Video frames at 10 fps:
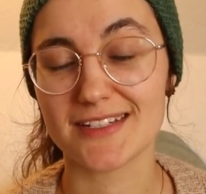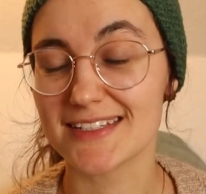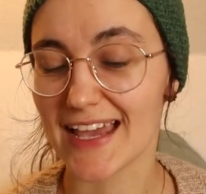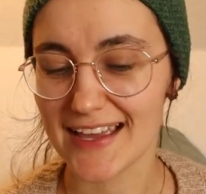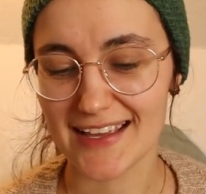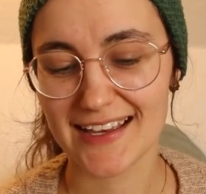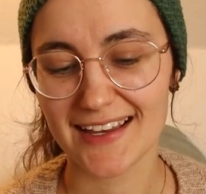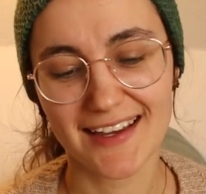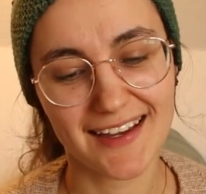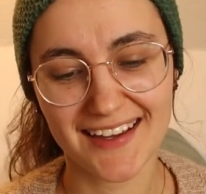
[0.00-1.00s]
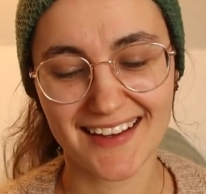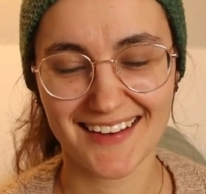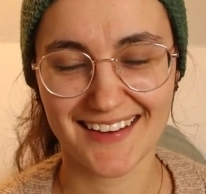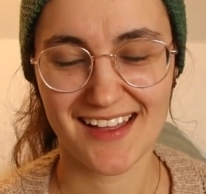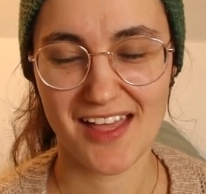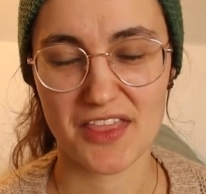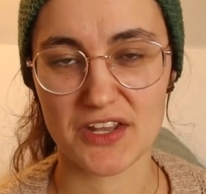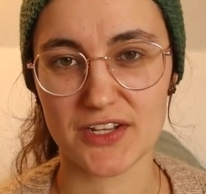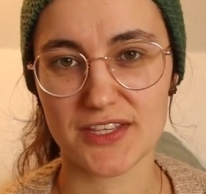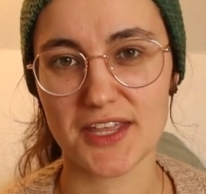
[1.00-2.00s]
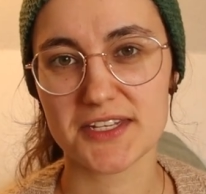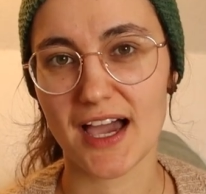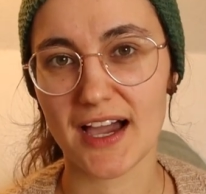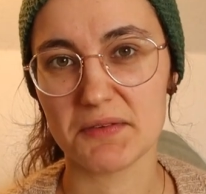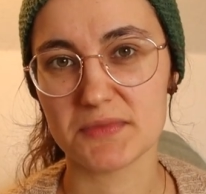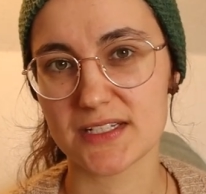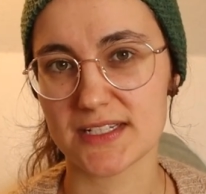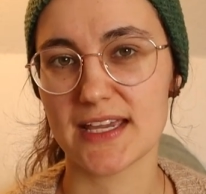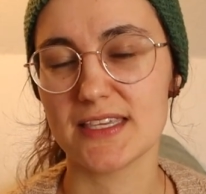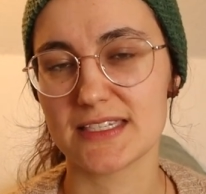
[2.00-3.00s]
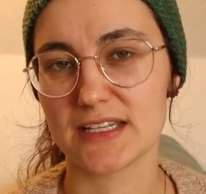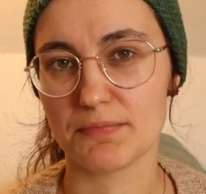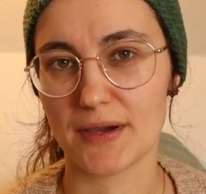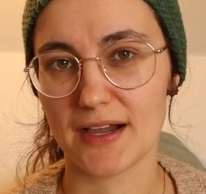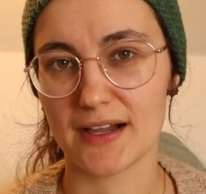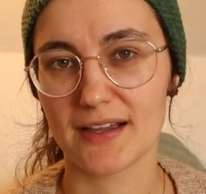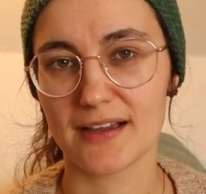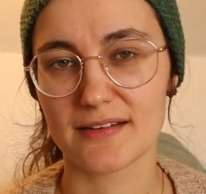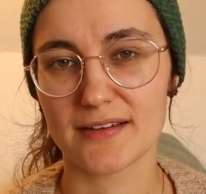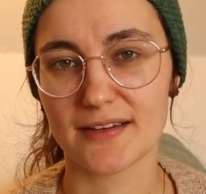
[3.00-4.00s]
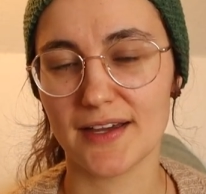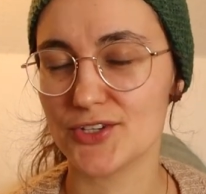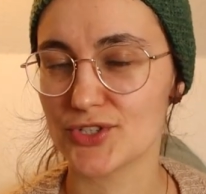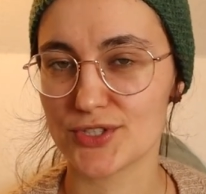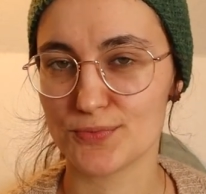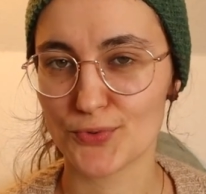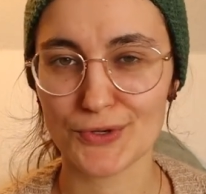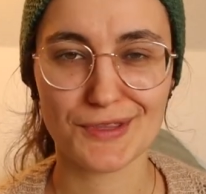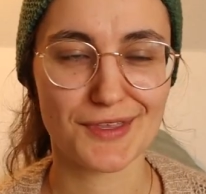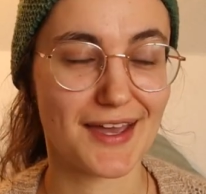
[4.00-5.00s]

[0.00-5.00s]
take the time to take a step back and just breathe